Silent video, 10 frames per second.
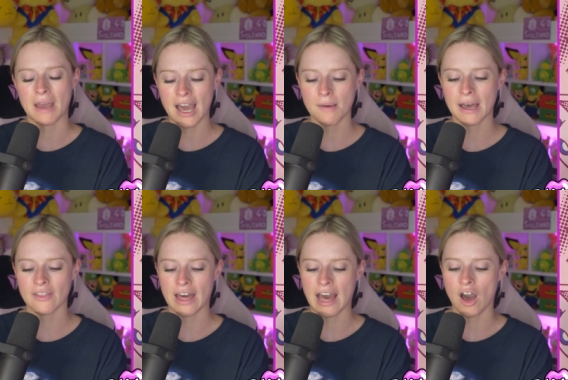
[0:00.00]
How
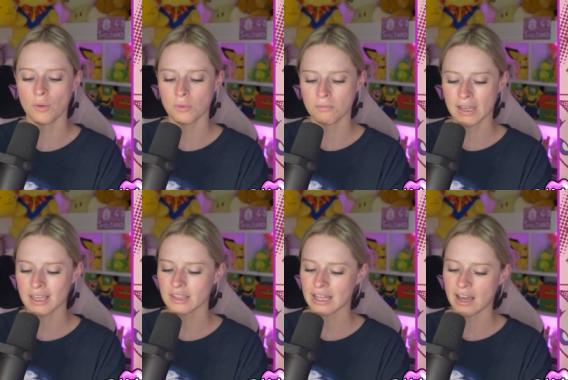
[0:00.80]
about that? I will
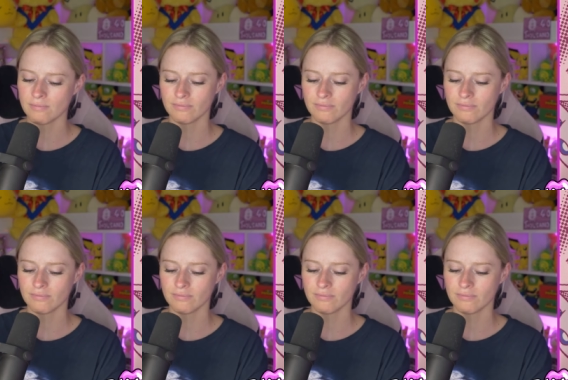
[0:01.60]
make that